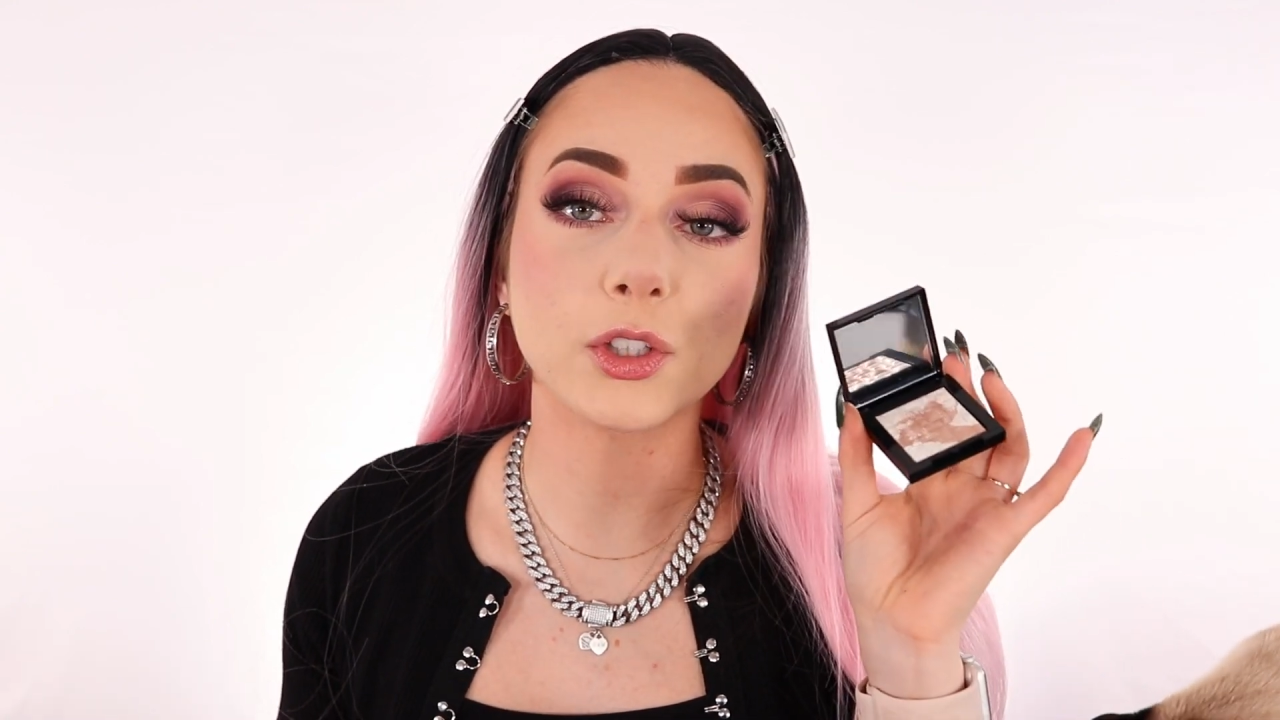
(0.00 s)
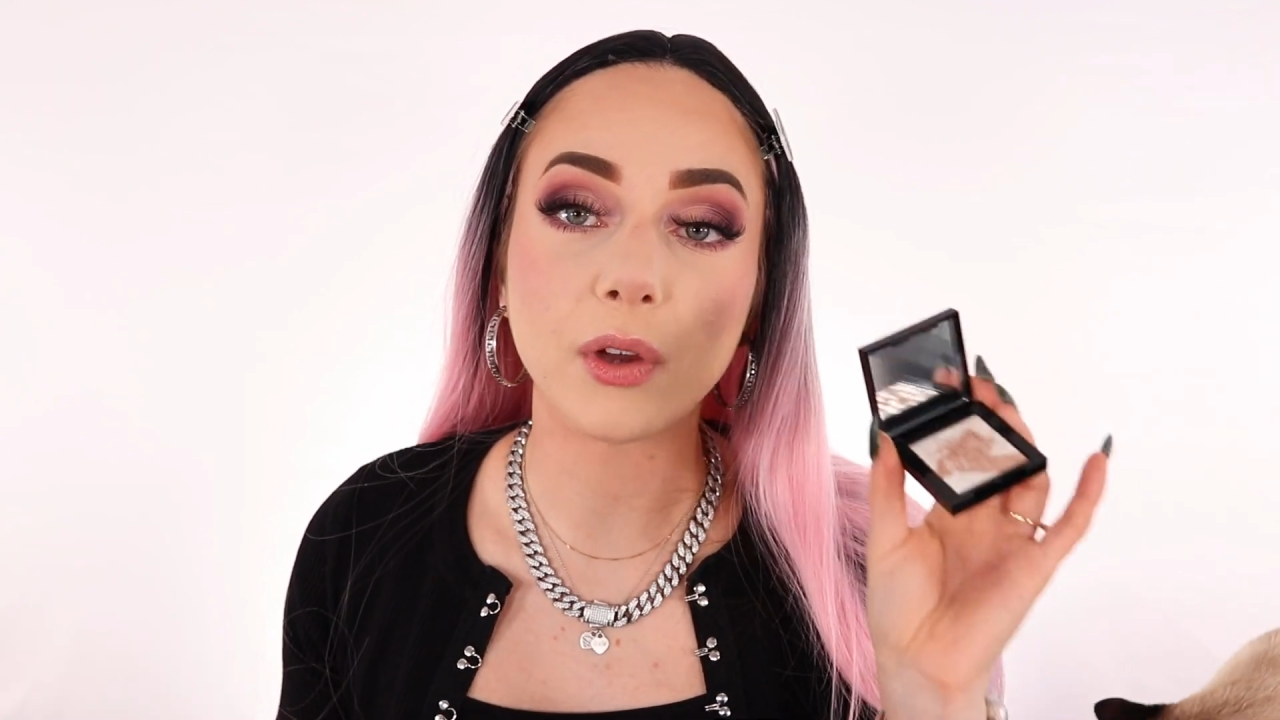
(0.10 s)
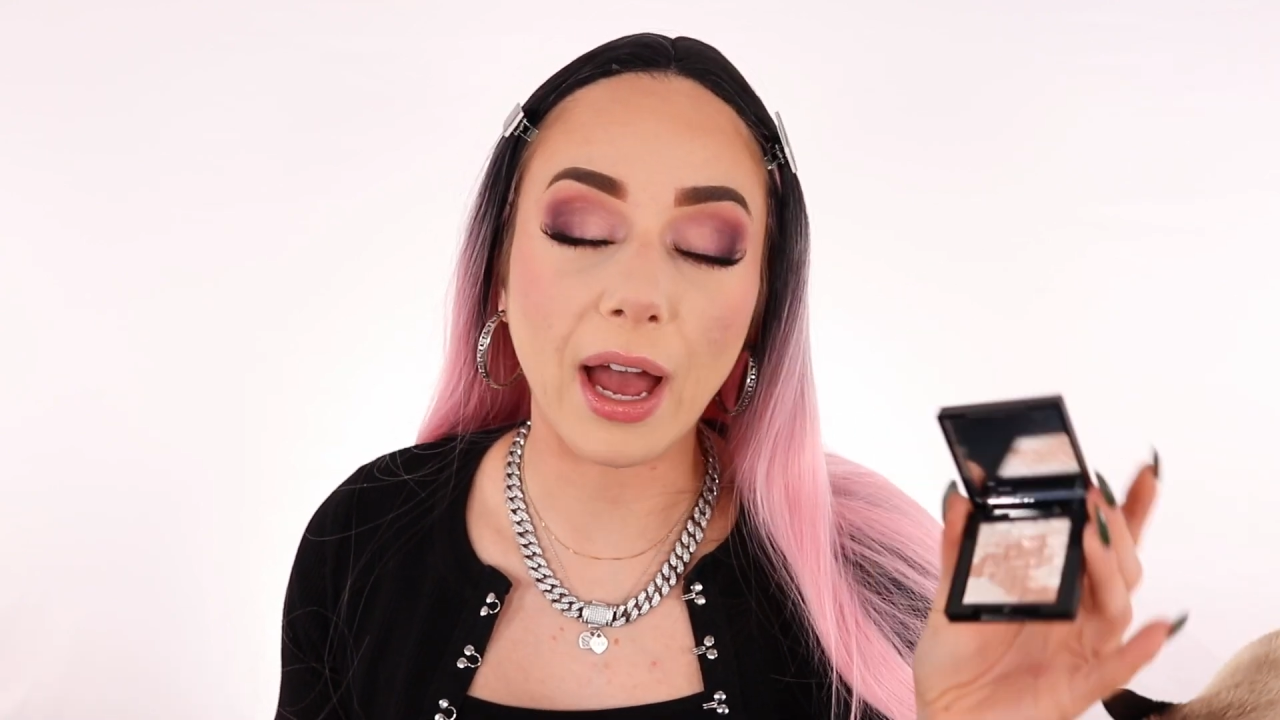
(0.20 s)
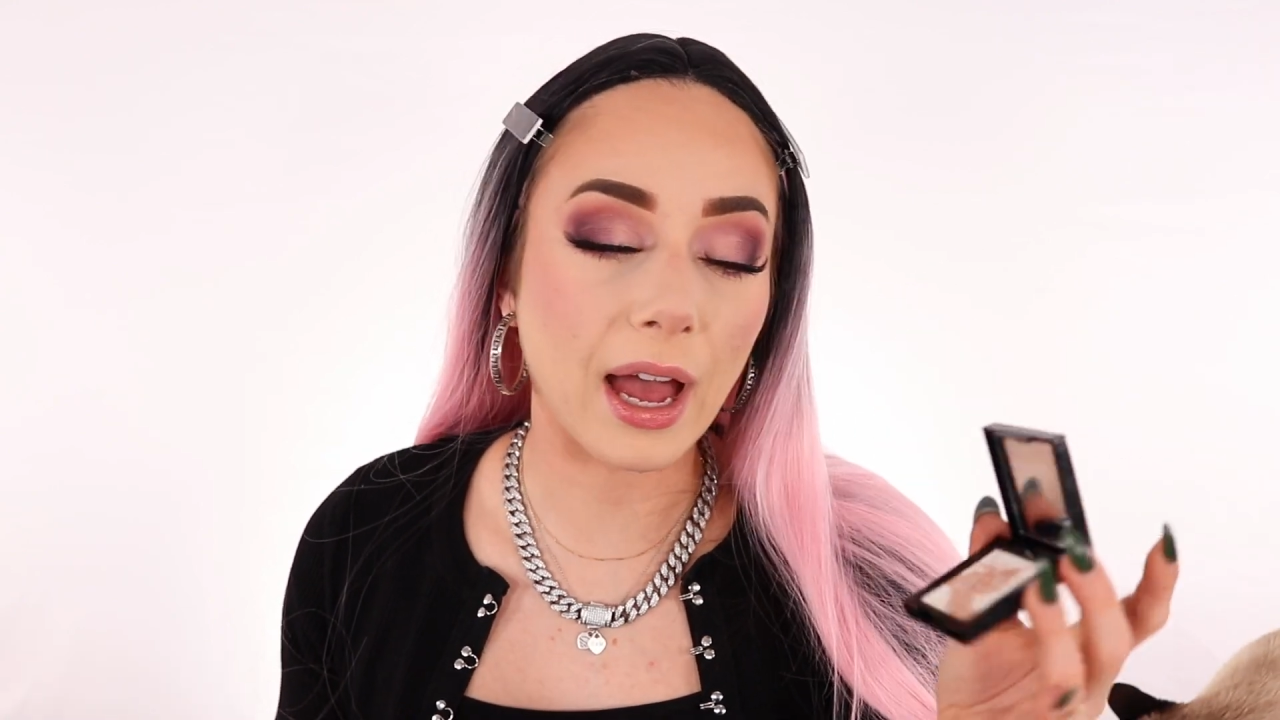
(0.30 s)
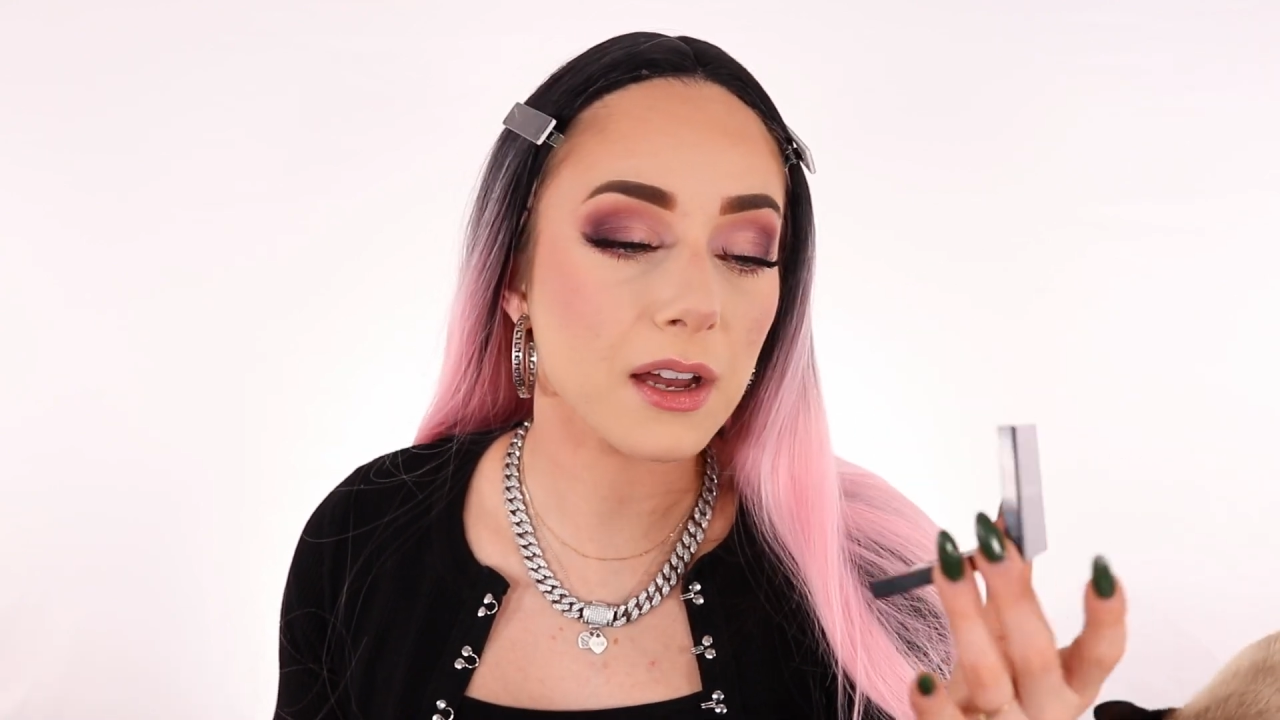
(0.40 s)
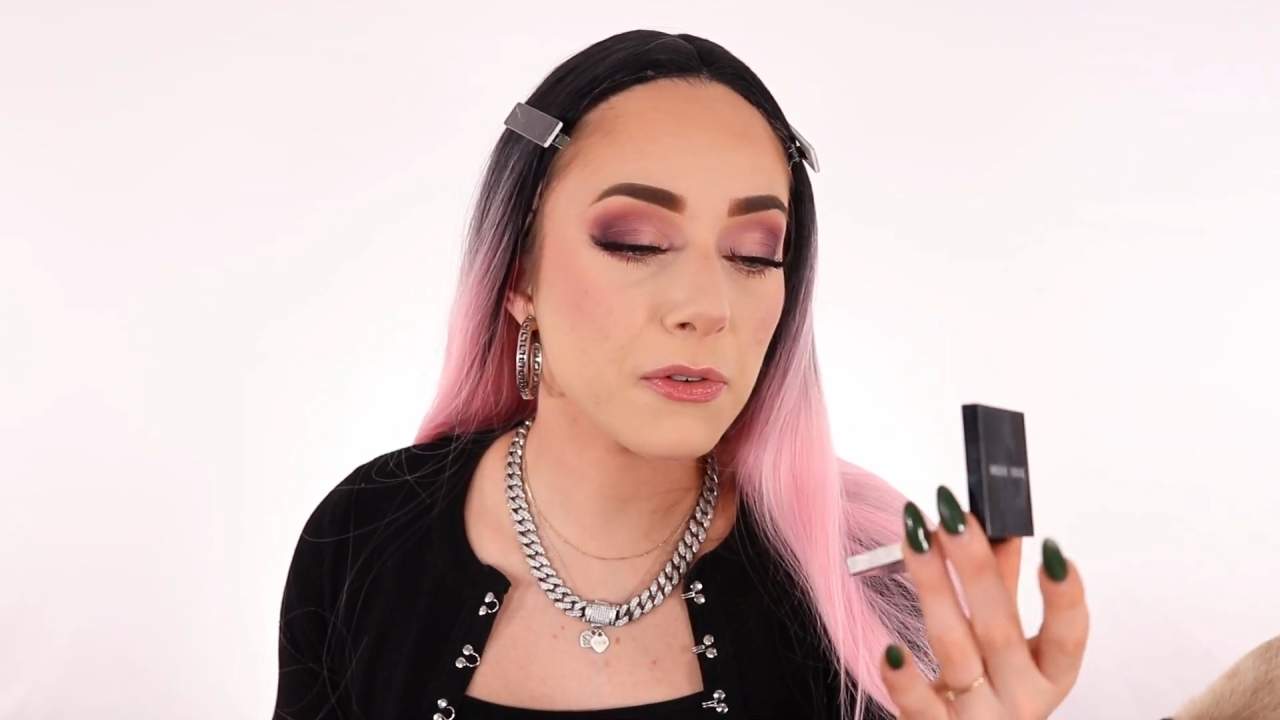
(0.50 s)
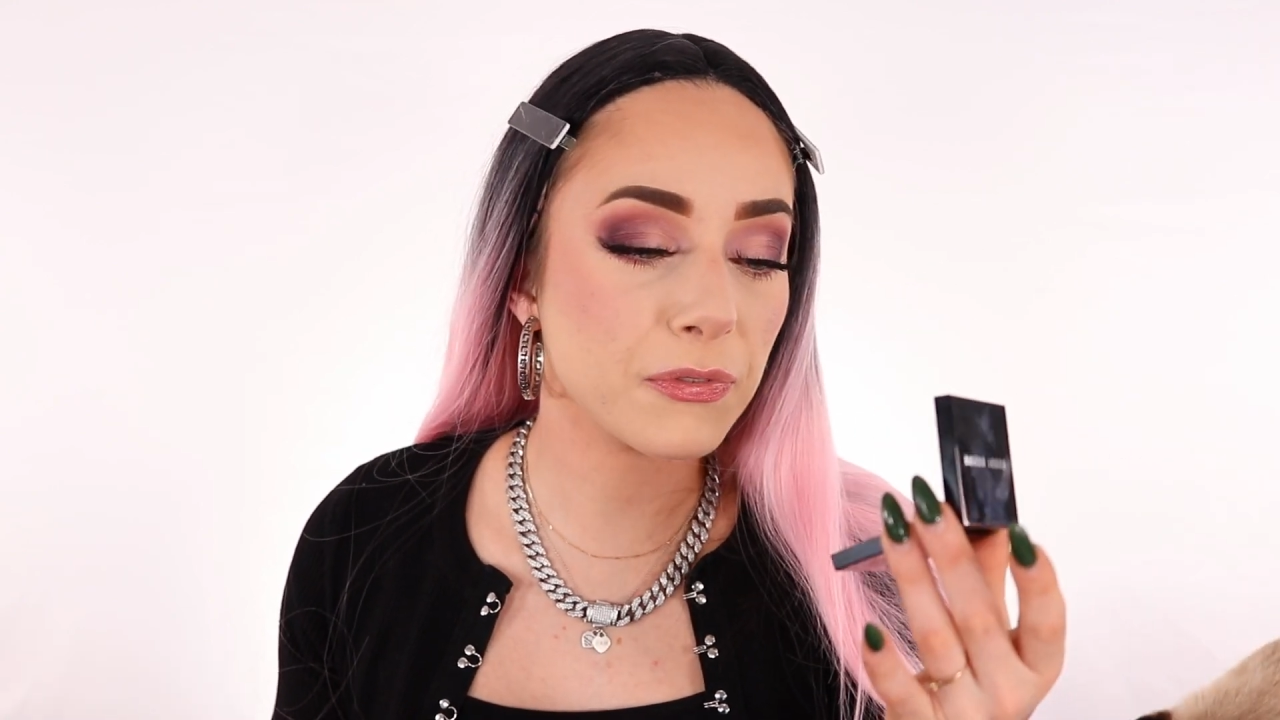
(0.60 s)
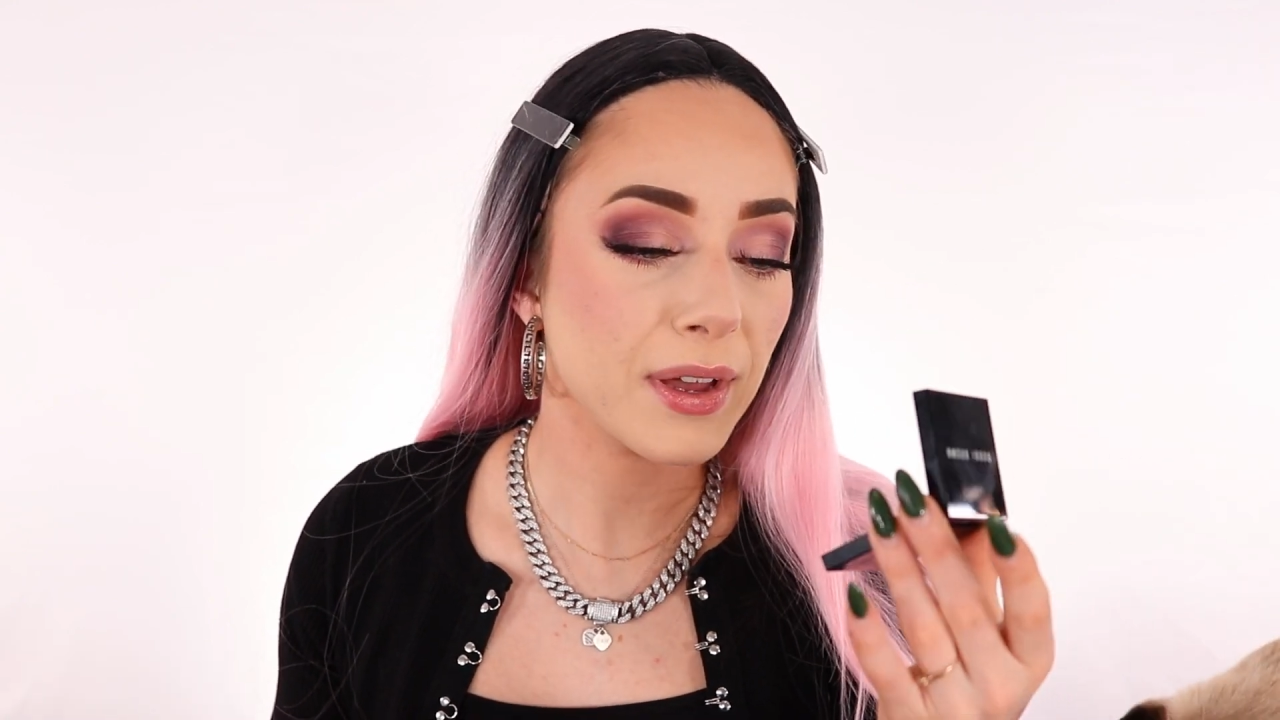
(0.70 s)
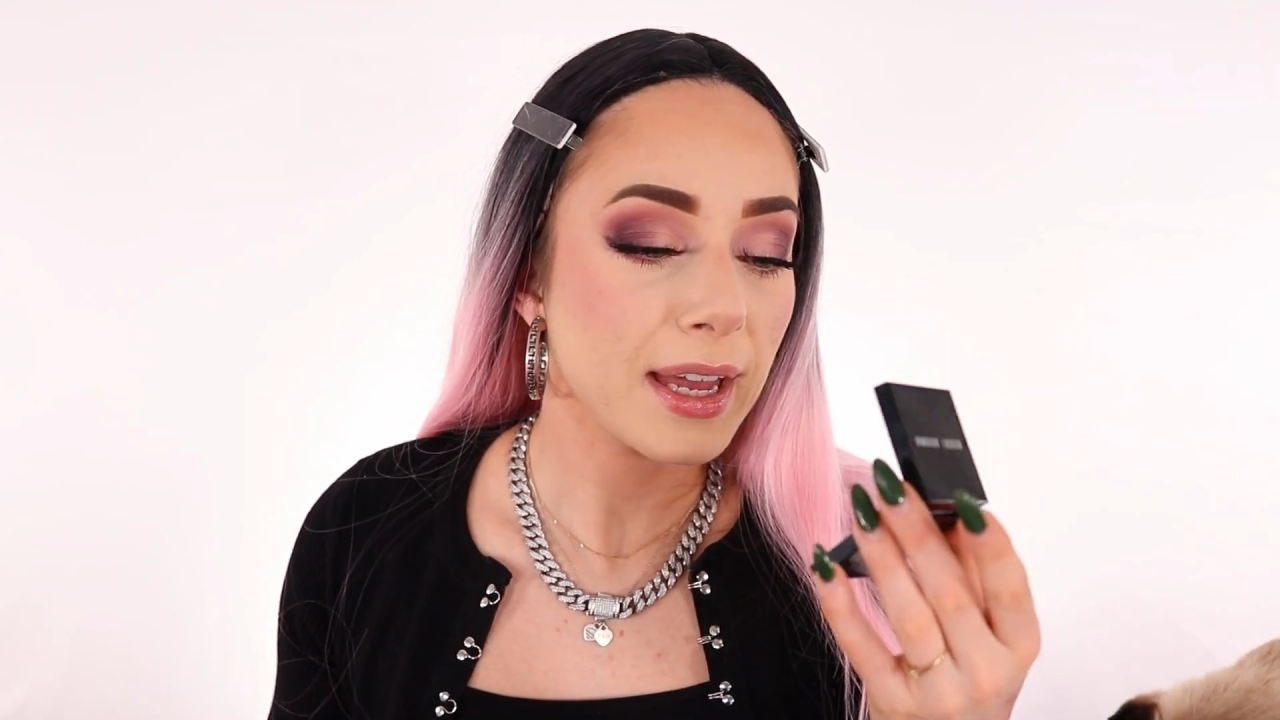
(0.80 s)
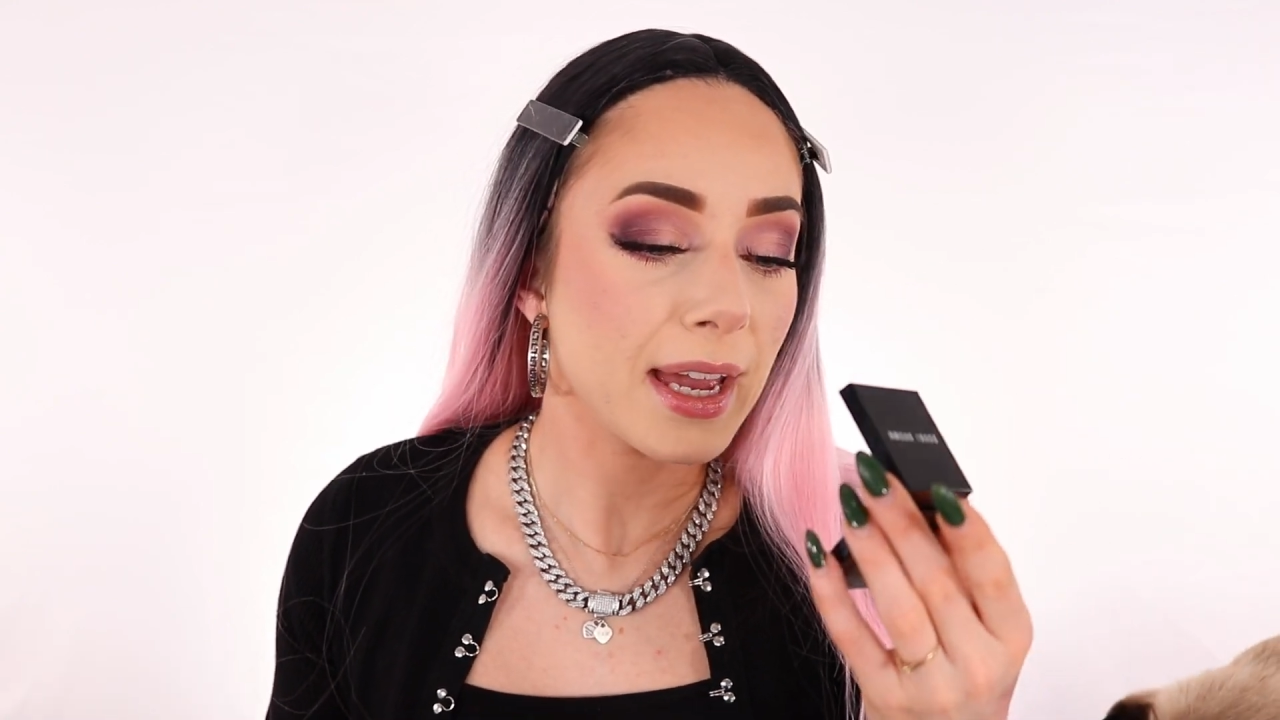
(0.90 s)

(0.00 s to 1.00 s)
you have.